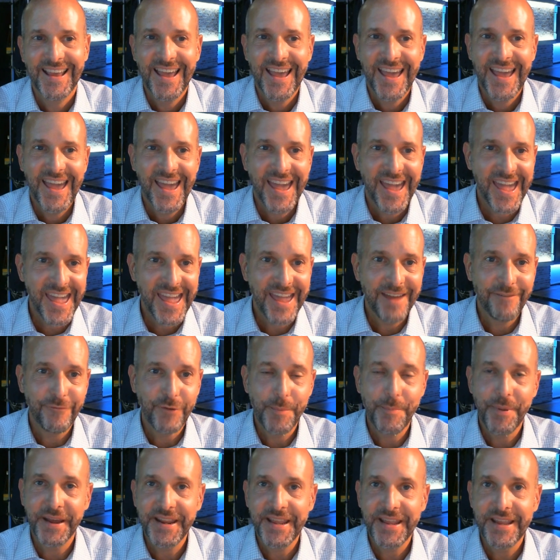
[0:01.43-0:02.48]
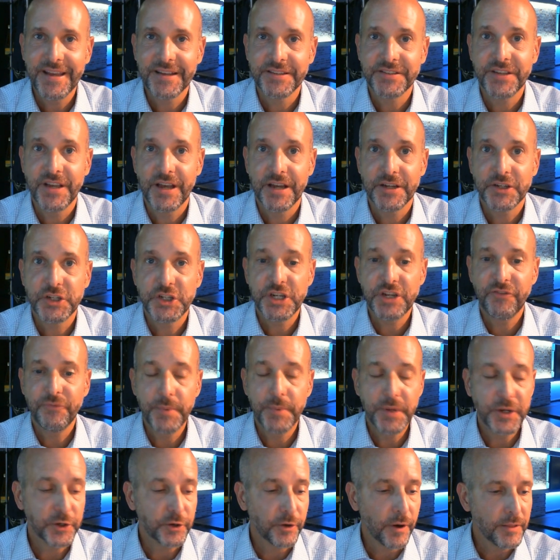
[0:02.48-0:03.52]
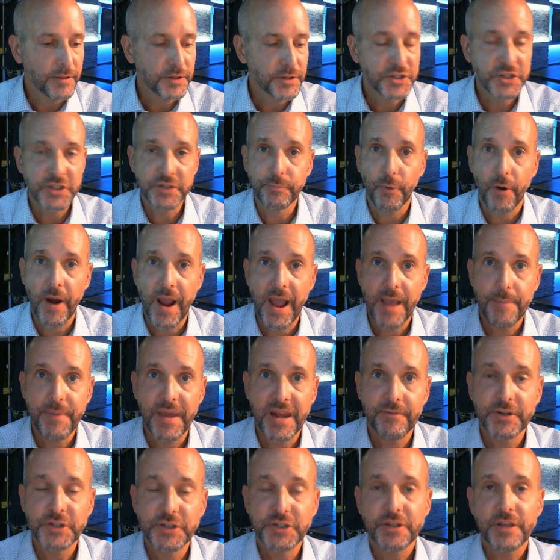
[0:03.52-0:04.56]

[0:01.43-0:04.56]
Hey everybody, it's uh, Chief Meteorologist Brad Panovich.